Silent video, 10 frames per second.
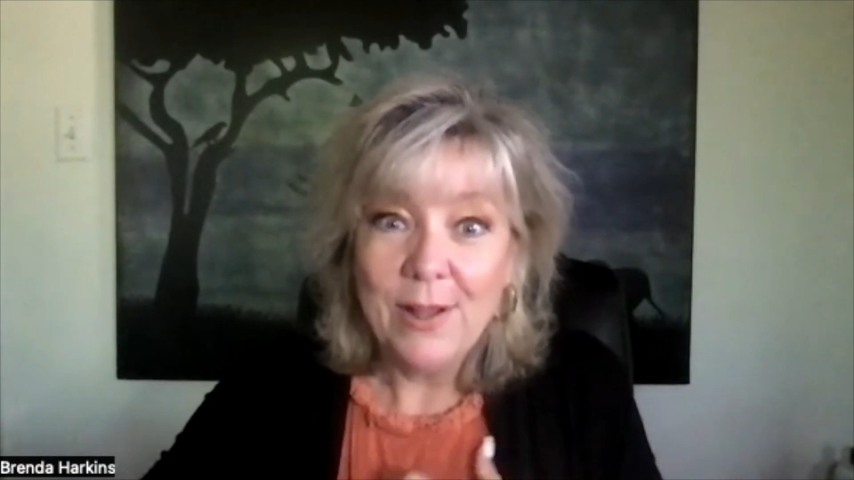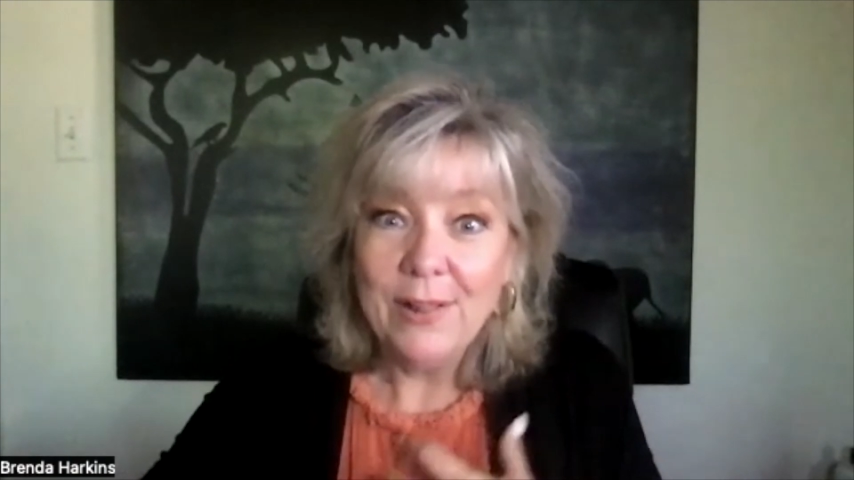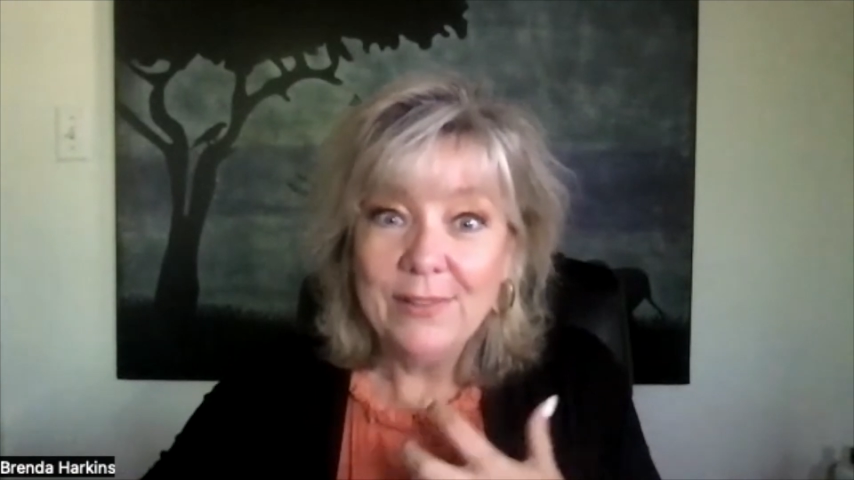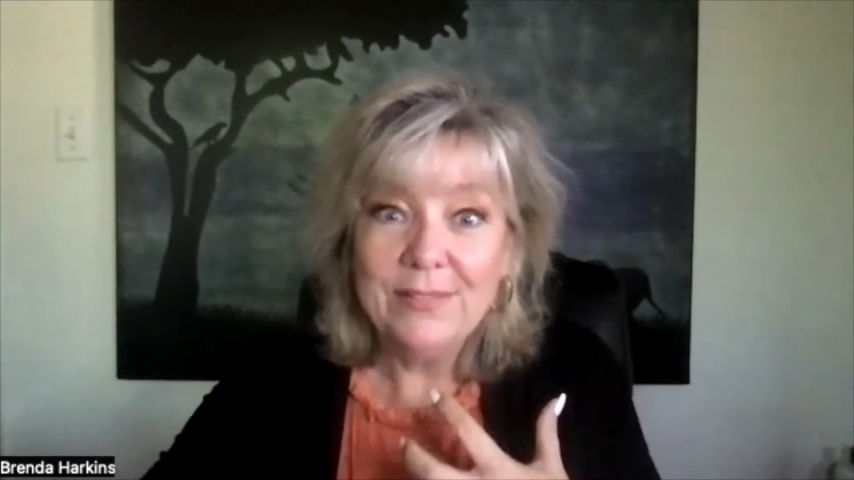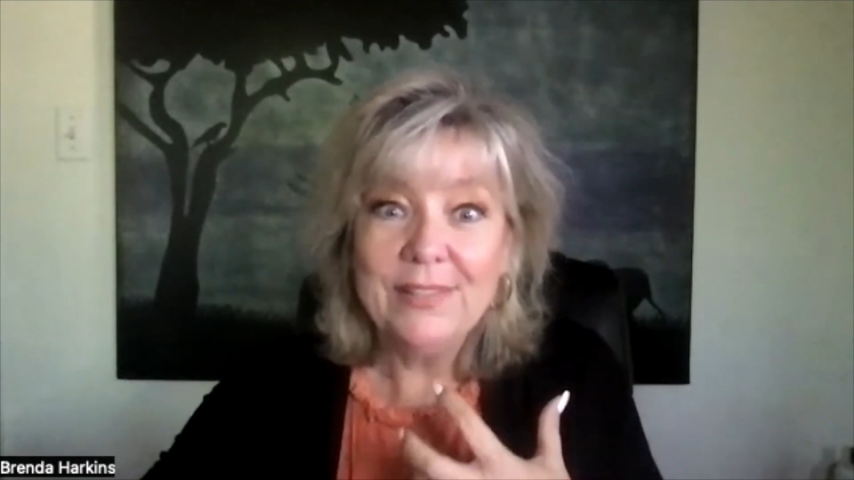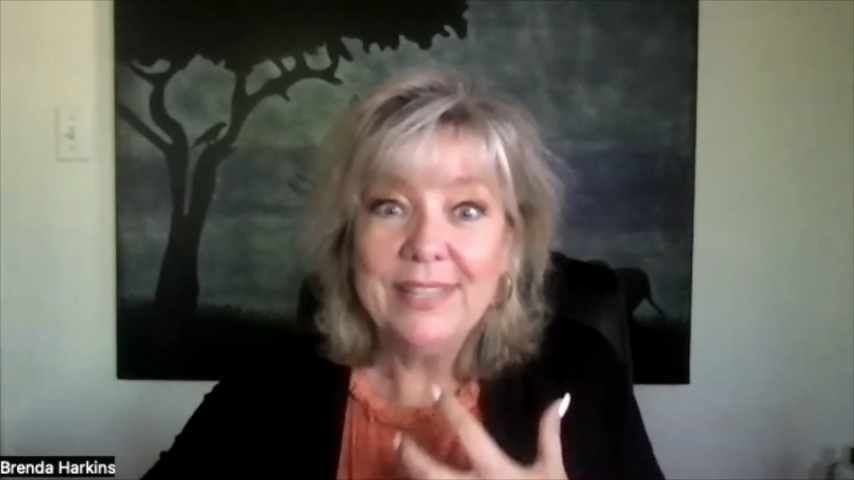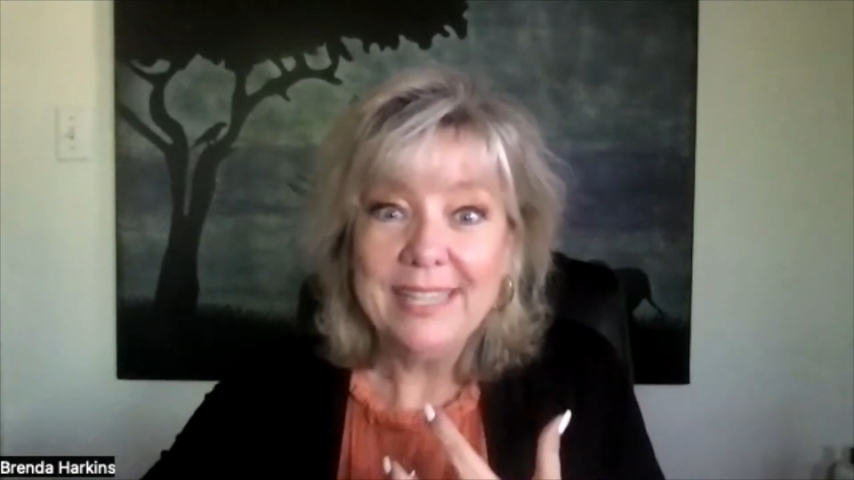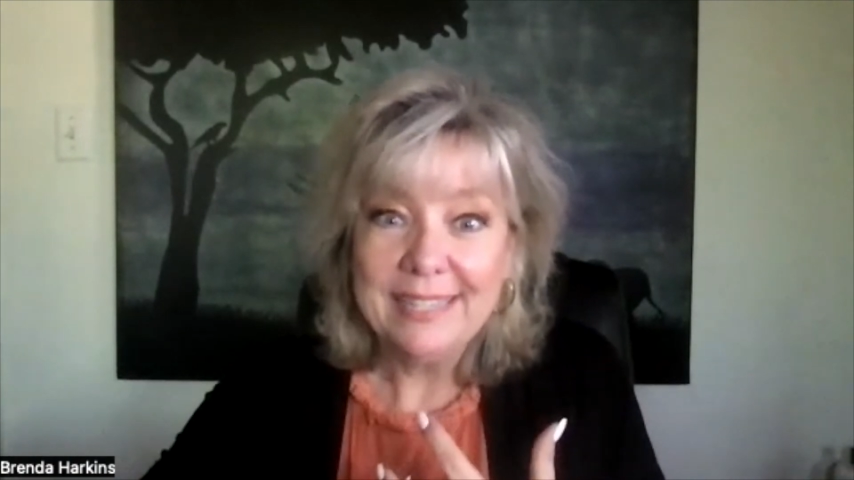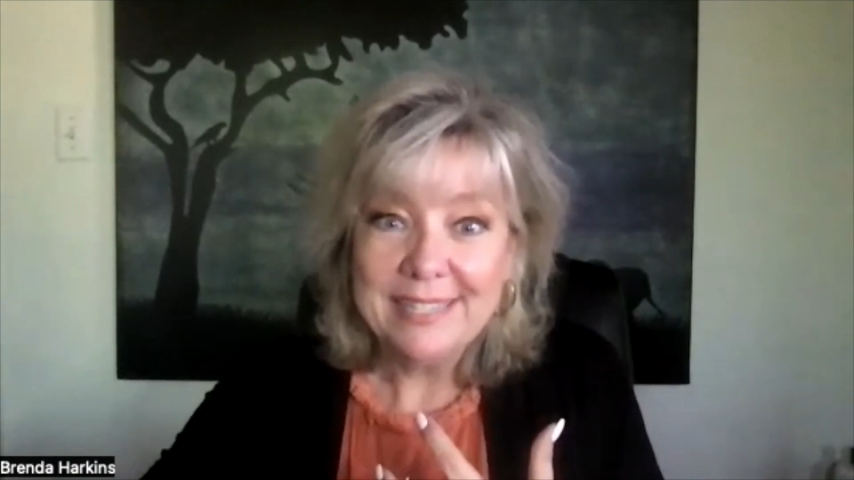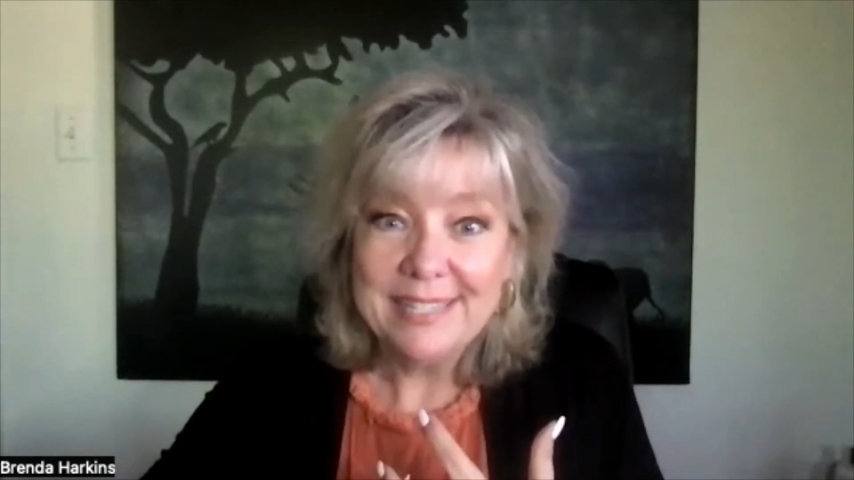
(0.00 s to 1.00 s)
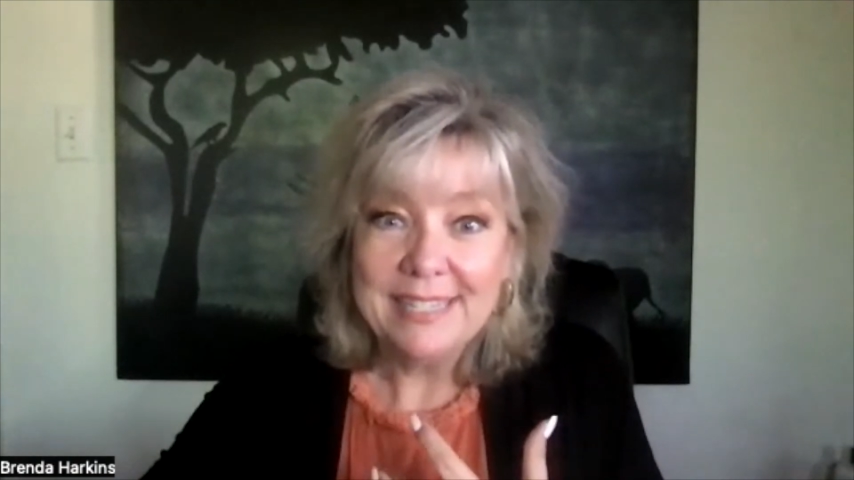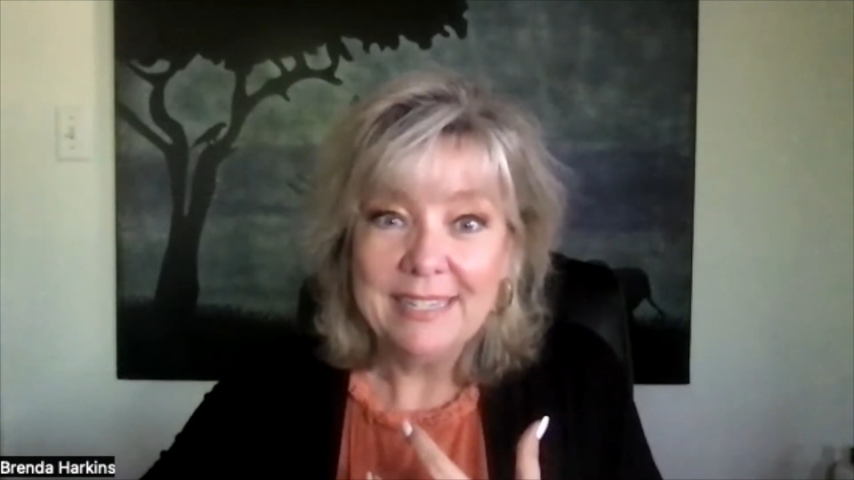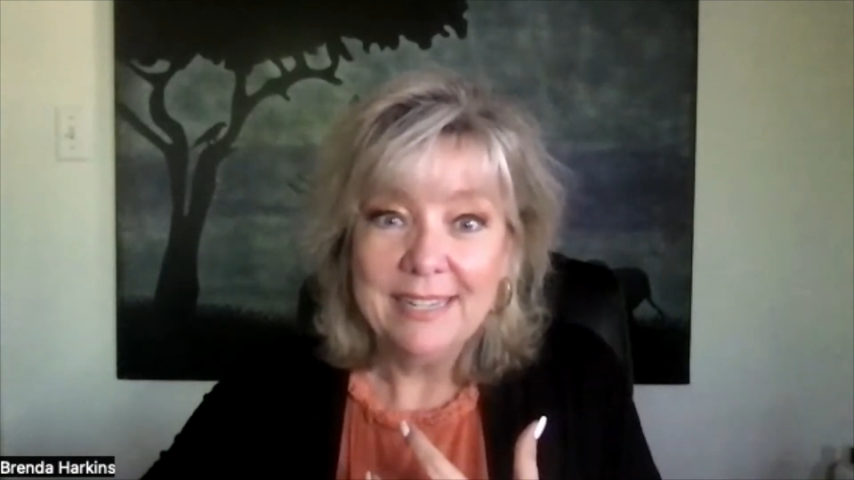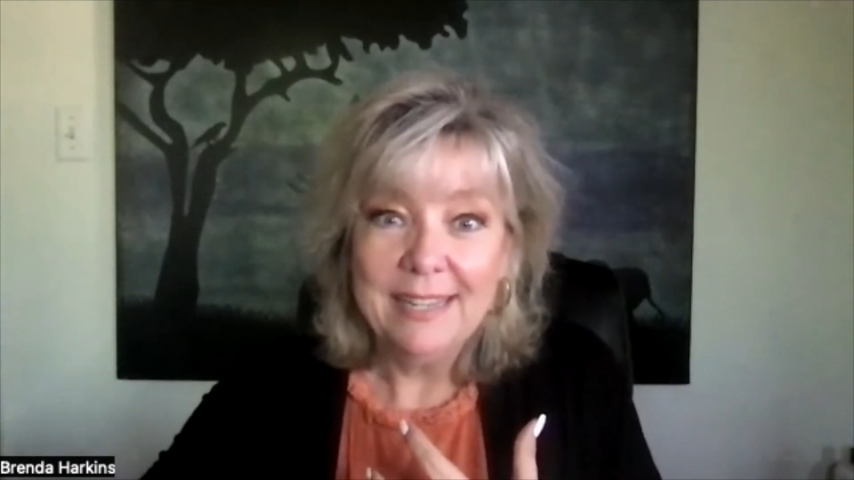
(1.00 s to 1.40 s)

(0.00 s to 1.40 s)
all of the things that